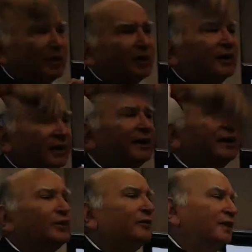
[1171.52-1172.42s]
learning who
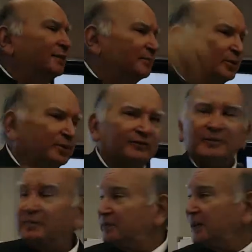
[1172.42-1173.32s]
will improve.
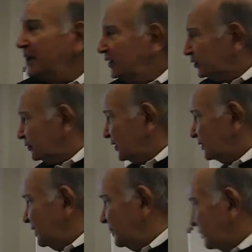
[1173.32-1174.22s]
So just
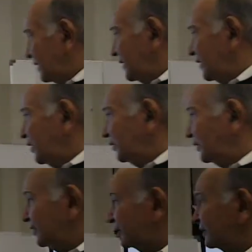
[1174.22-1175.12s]
keep thinking on
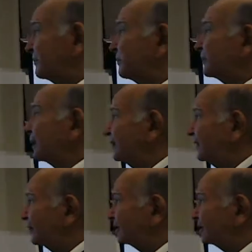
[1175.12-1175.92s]
this. Next.